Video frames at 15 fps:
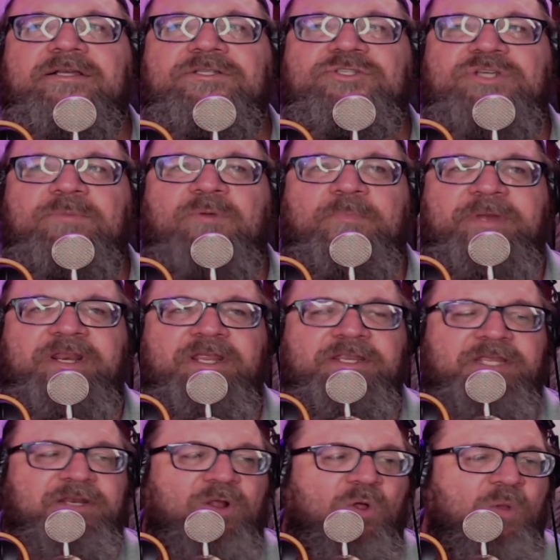Jim Urbina
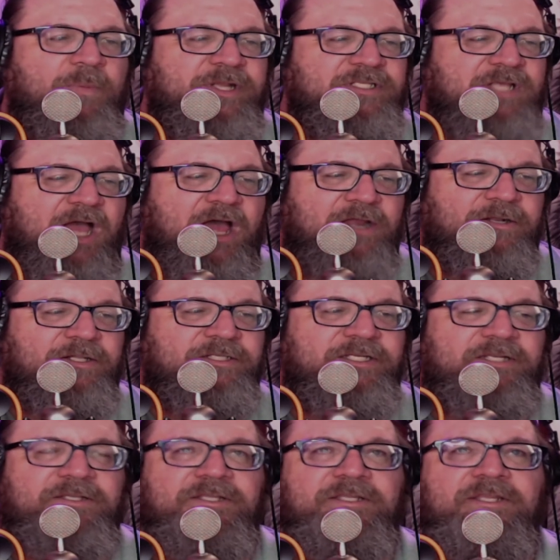did Old McDonald,
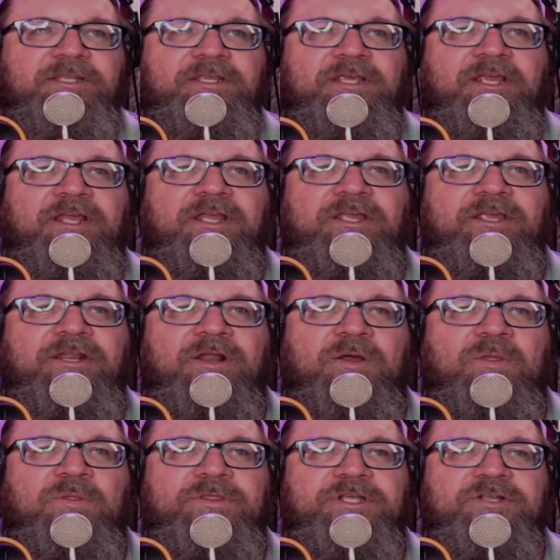and, you
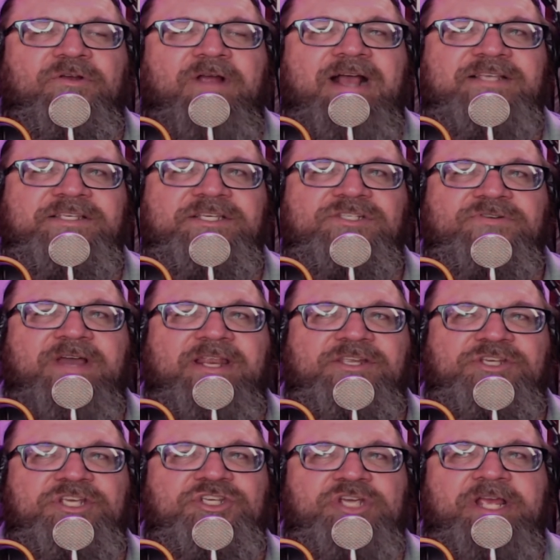know, the grassing
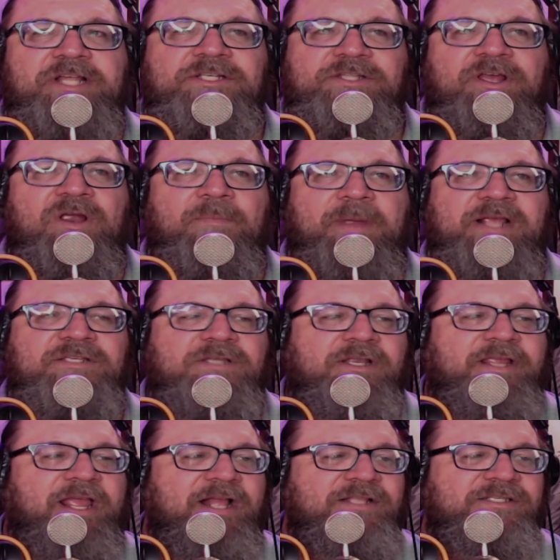strategy changed there based on
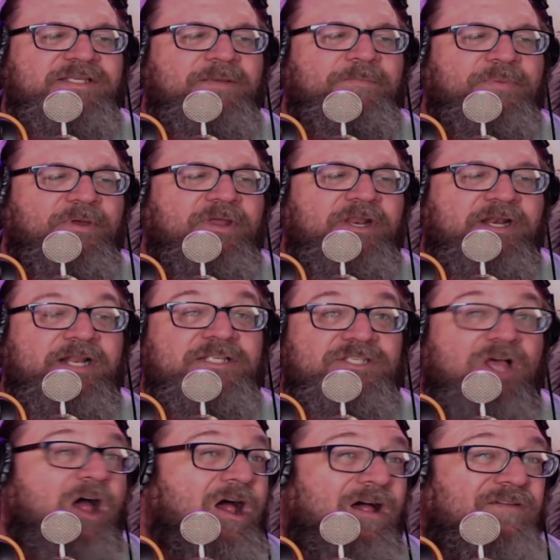Ken's input, and it's
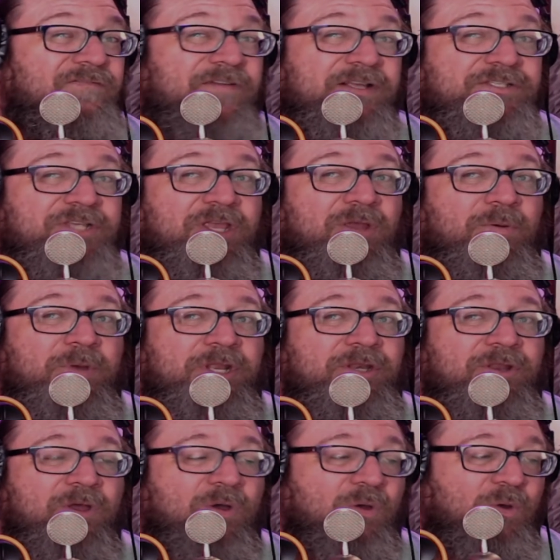all fescue and
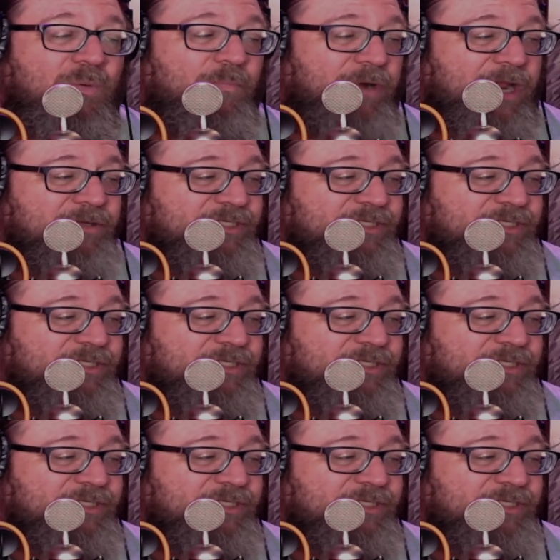no brown